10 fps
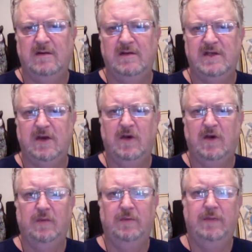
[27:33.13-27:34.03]

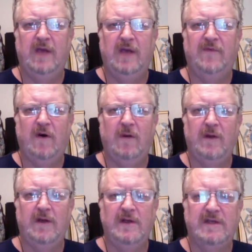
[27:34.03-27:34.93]
So Big
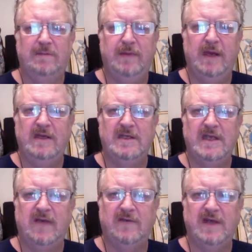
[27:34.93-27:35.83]
Pharma is the biggest
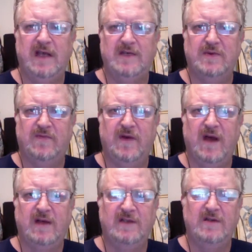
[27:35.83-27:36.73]
advertiser at
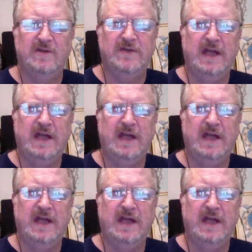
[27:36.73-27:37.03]
Fox News.